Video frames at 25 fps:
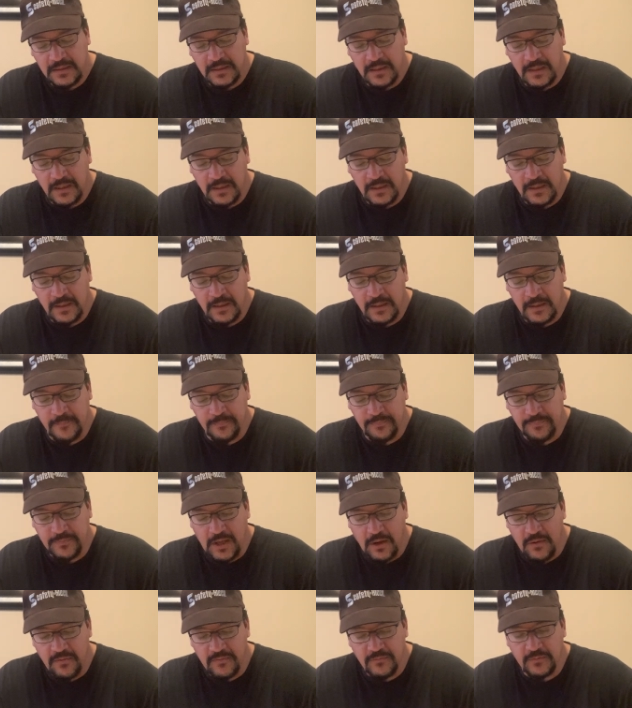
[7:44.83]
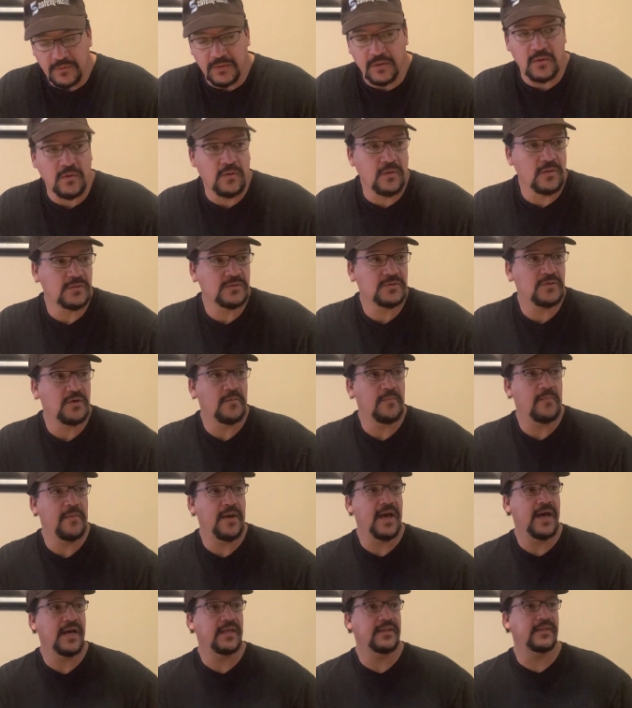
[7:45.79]
However, when the coils go
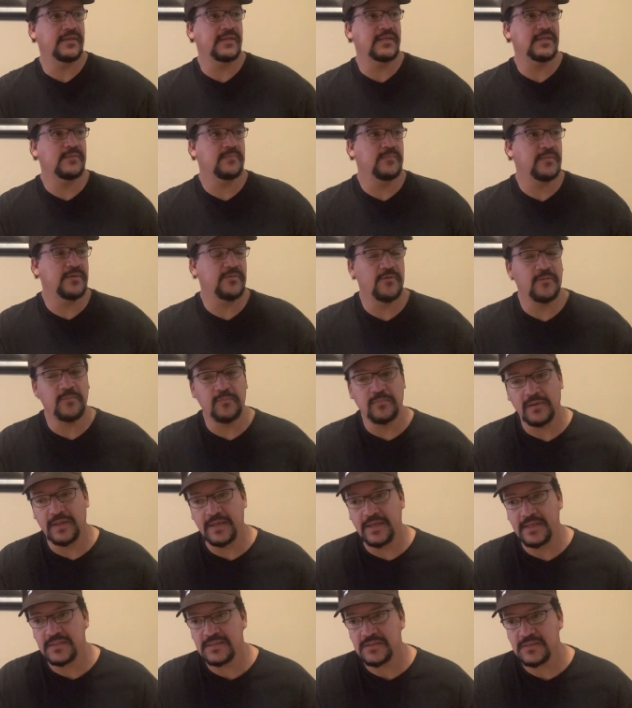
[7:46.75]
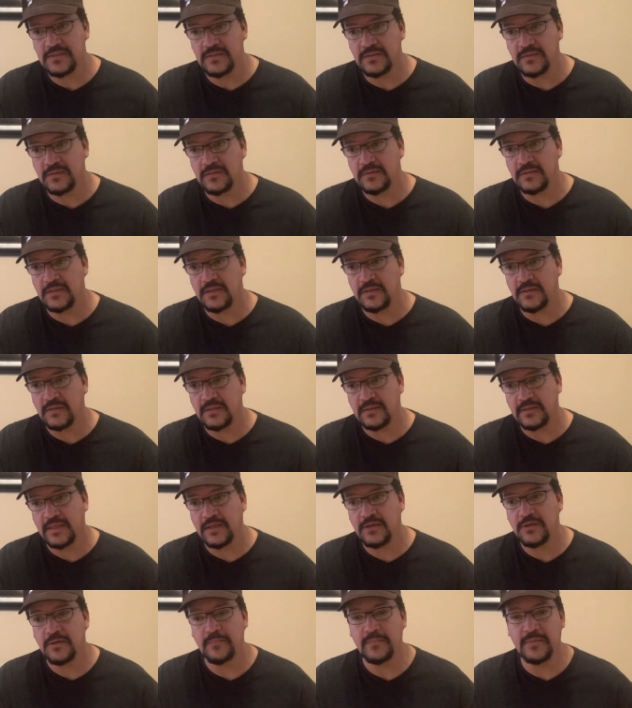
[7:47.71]
bad, they need to be replaced. You know, they
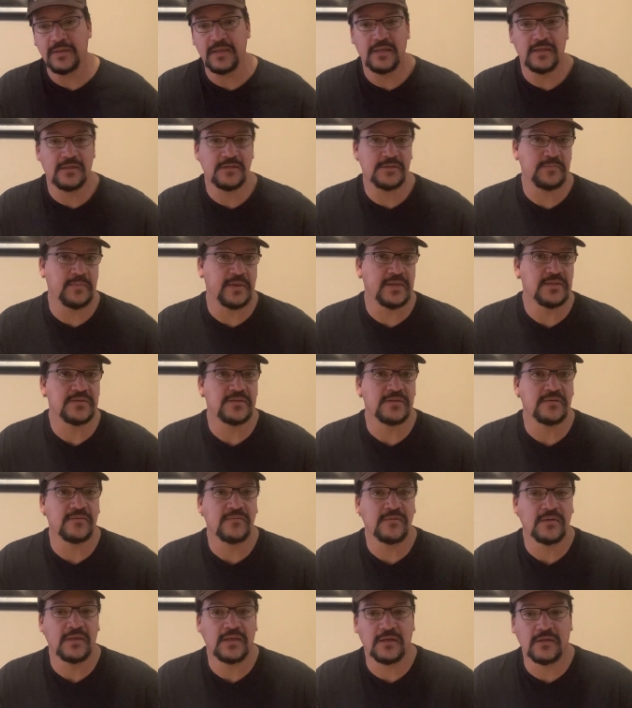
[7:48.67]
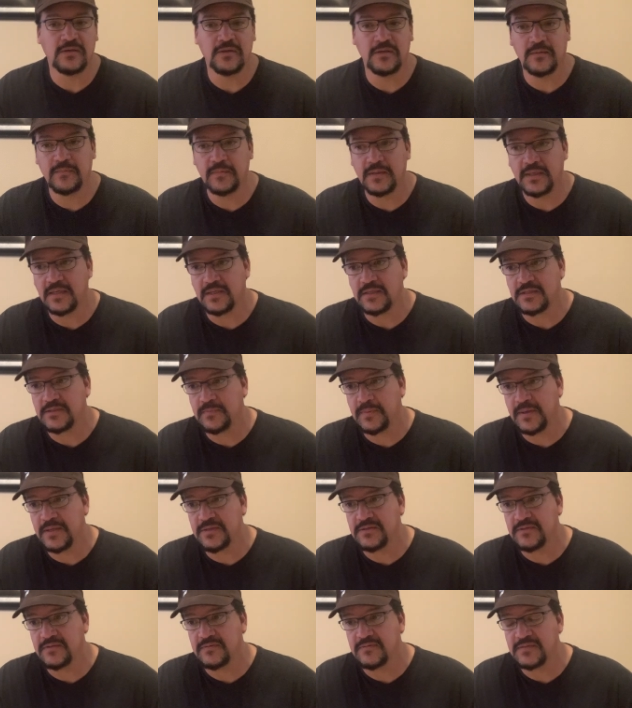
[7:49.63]
could be expensive. It could get
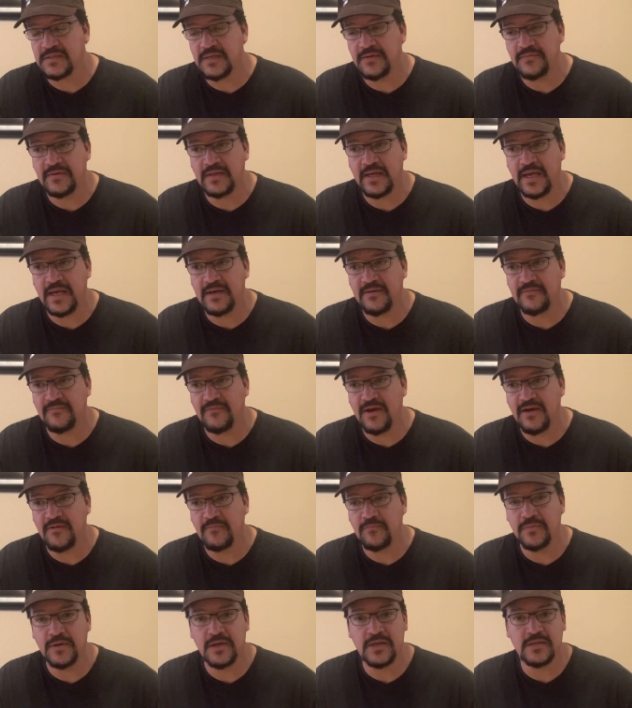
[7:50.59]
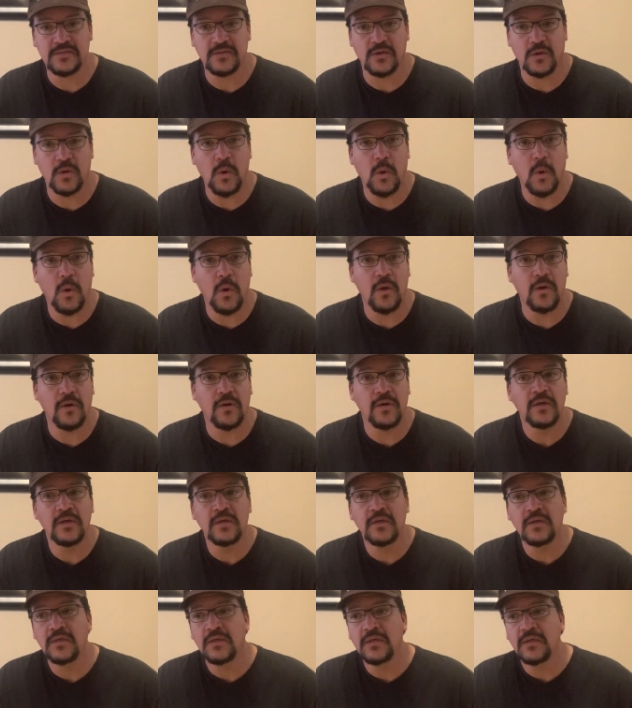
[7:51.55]
expensive, 70, 85 bucks a coil
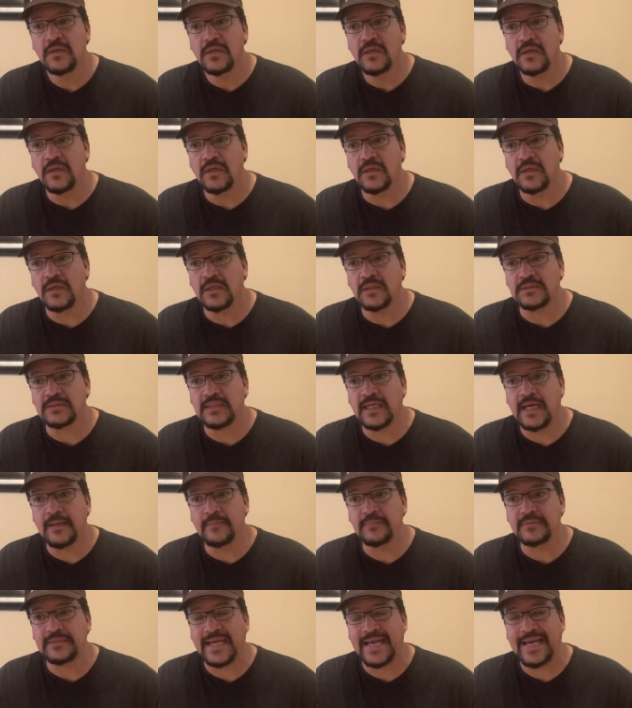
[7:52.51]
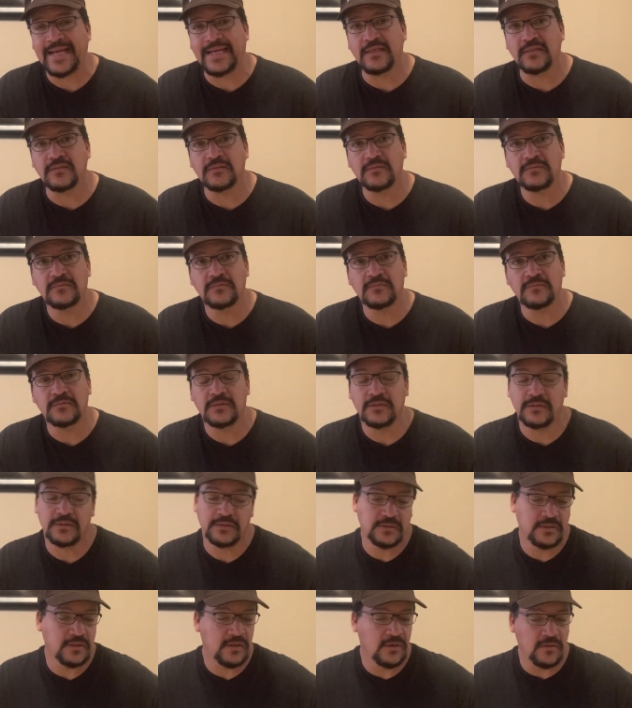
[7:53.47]
times 8. There
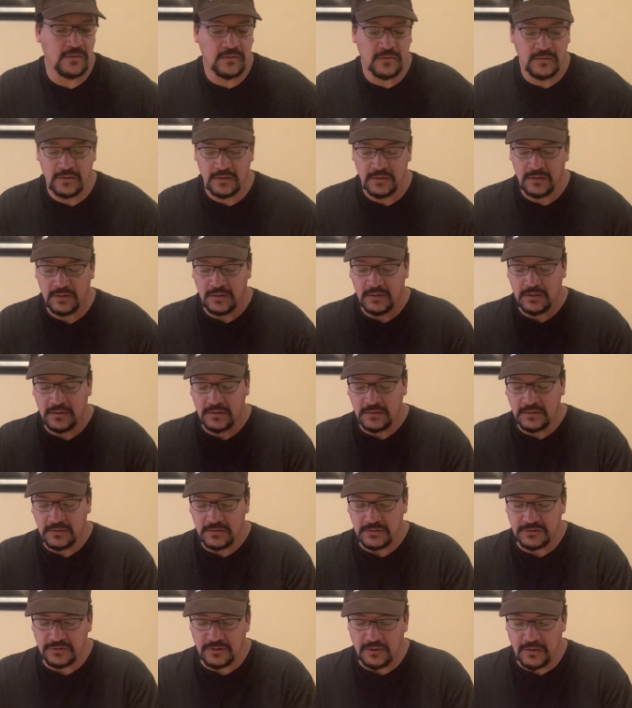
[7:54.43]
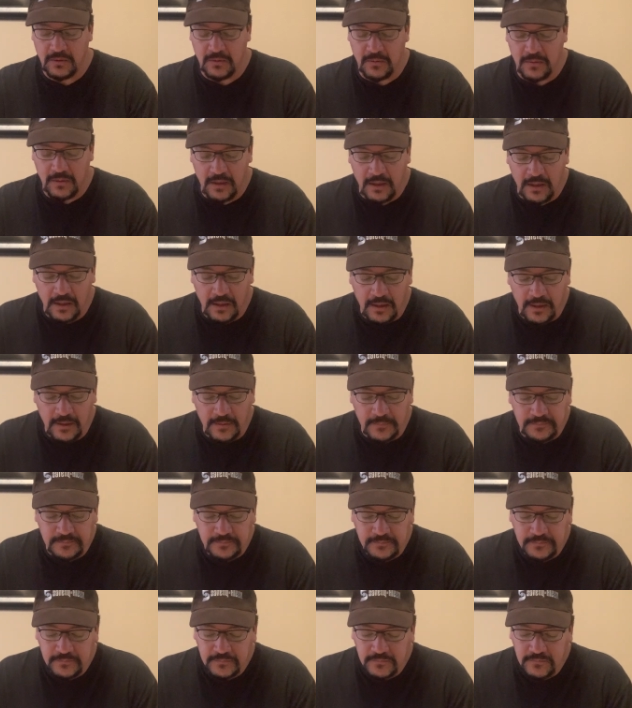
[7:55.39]
you go. So
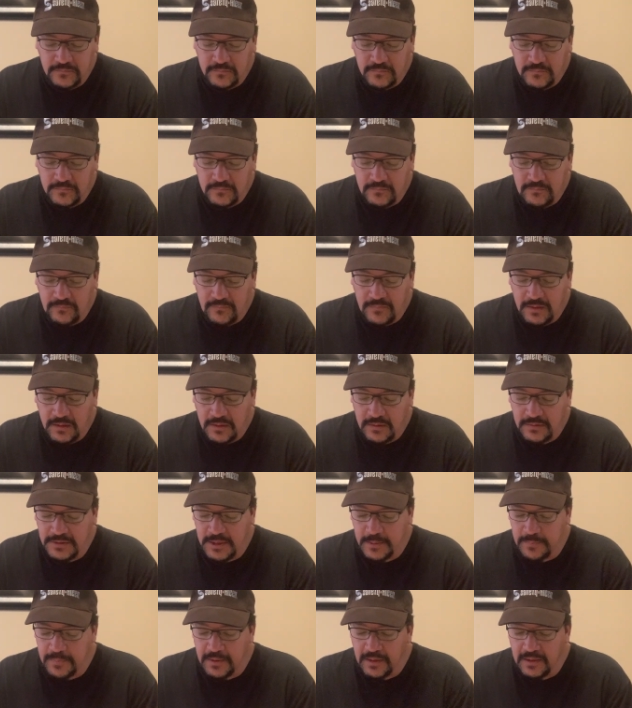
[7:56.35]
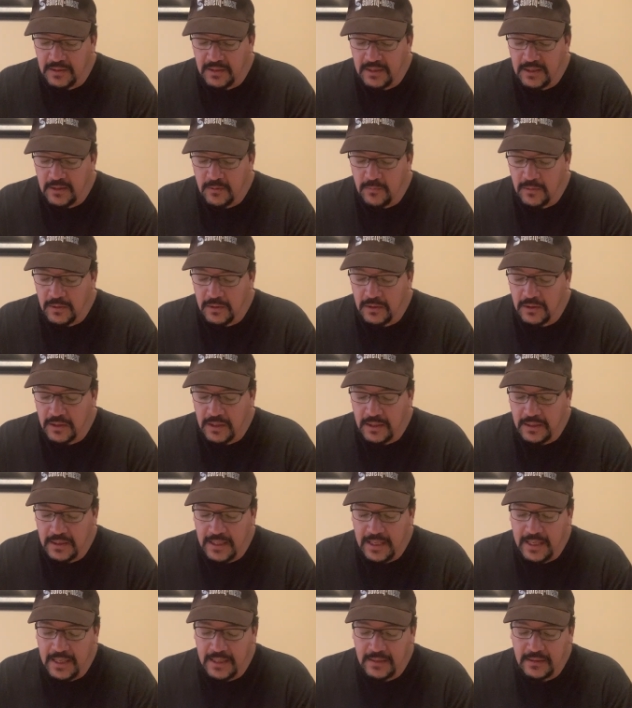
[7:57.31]
typically, we're looking
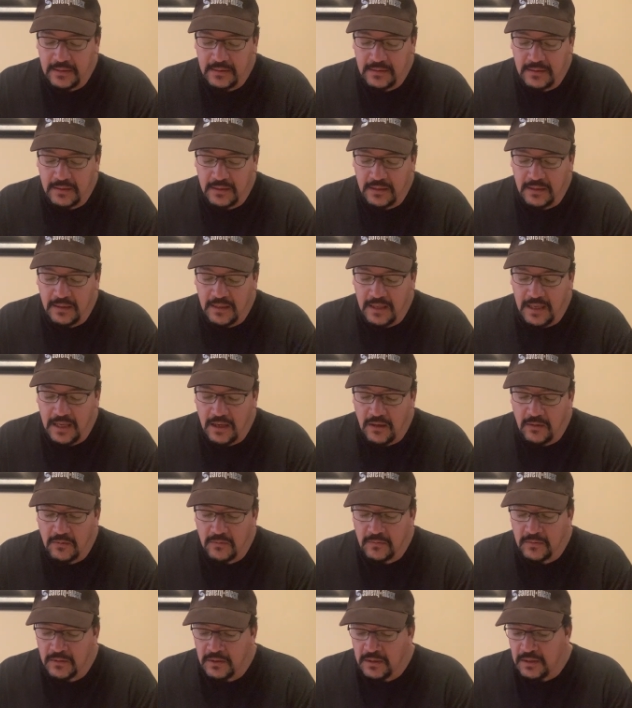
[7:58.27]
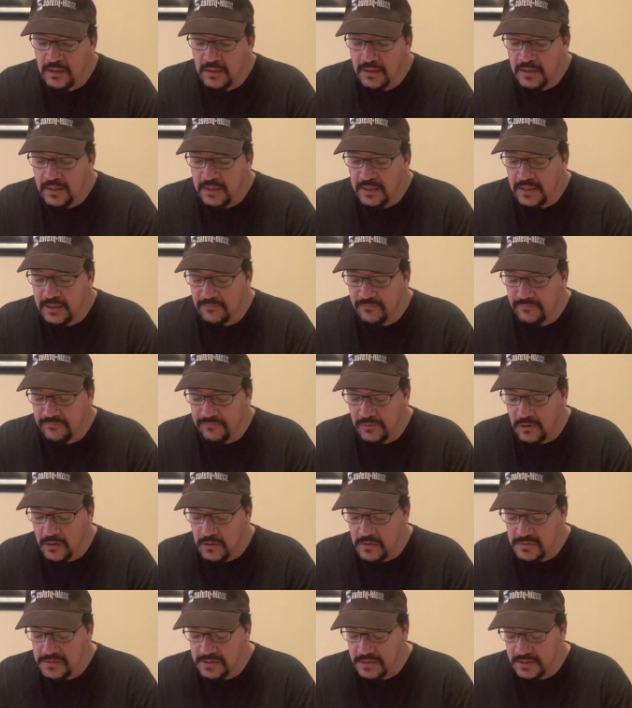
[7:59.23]
at how it
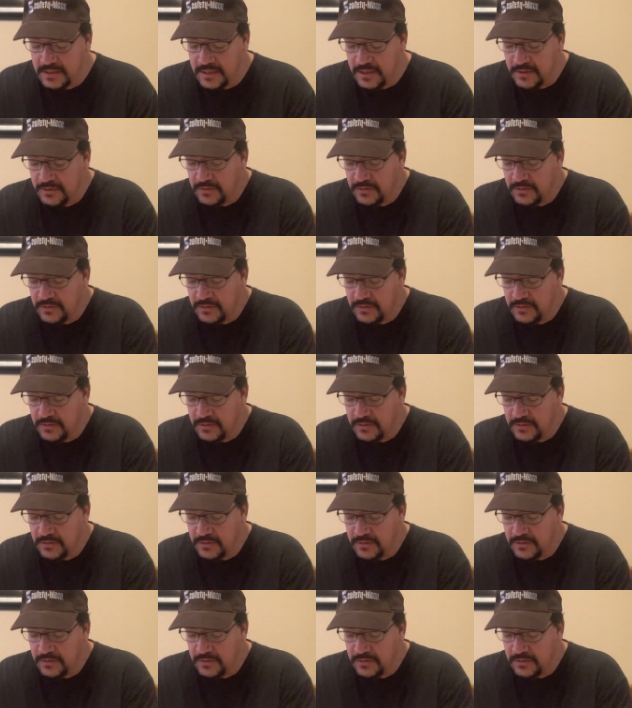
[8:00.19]
flows in there.